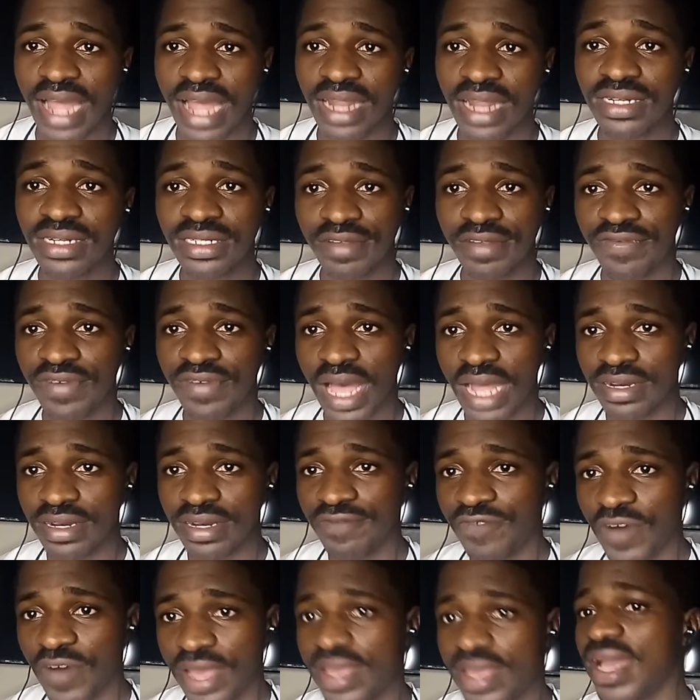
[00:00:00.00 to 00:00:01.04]

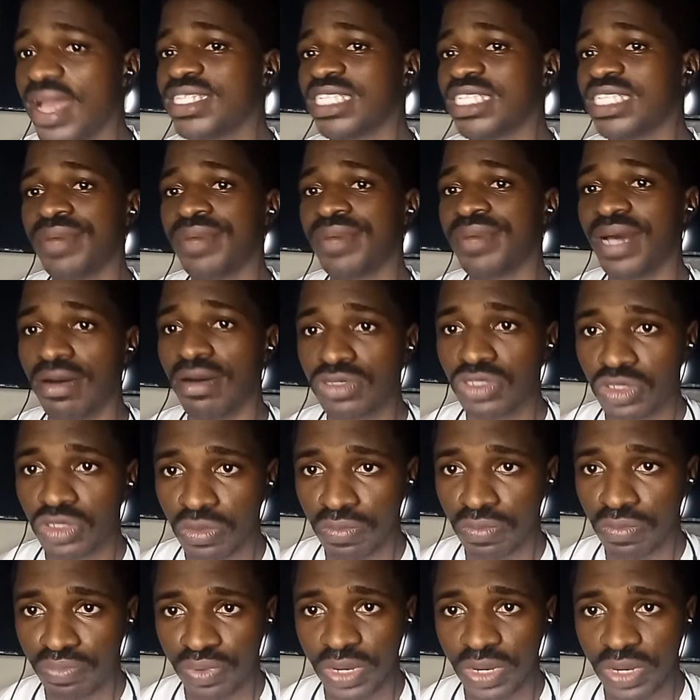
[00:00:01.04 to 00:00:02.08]
and fire is
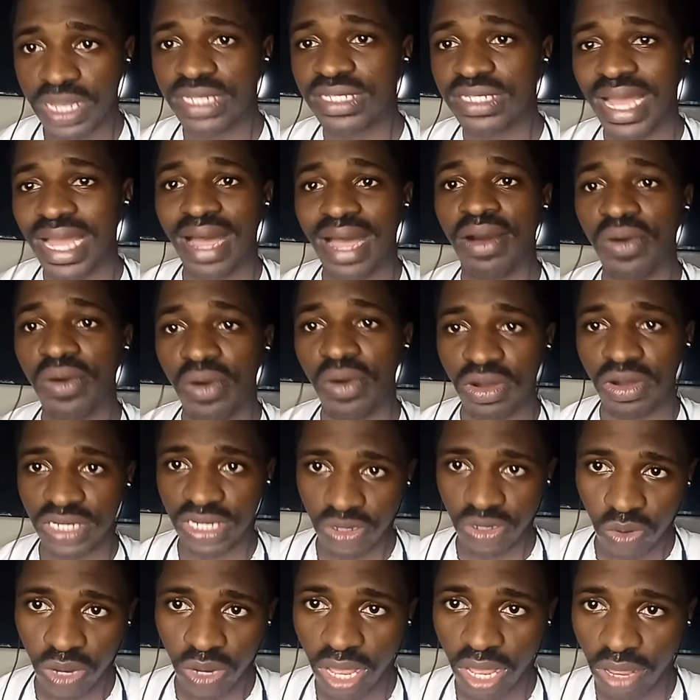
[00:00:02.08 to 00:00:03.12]
about to break down
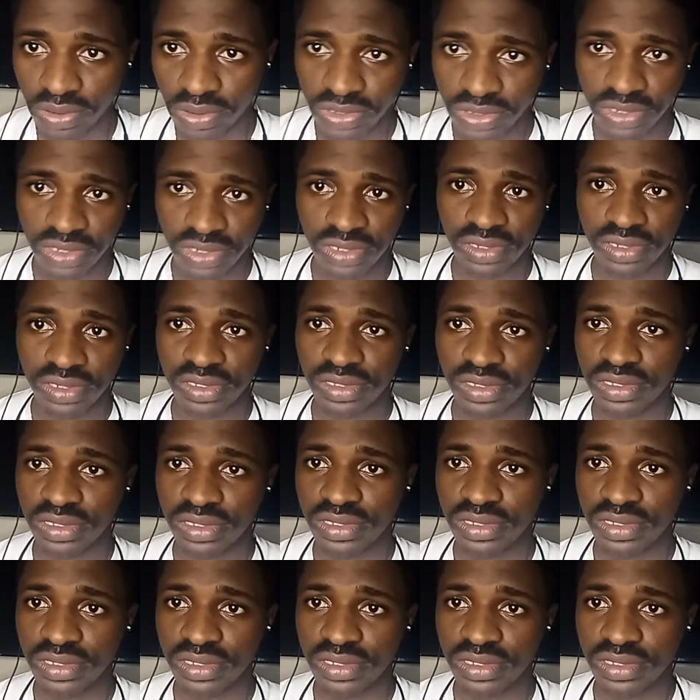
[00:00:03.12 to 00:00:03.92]
on the whole house.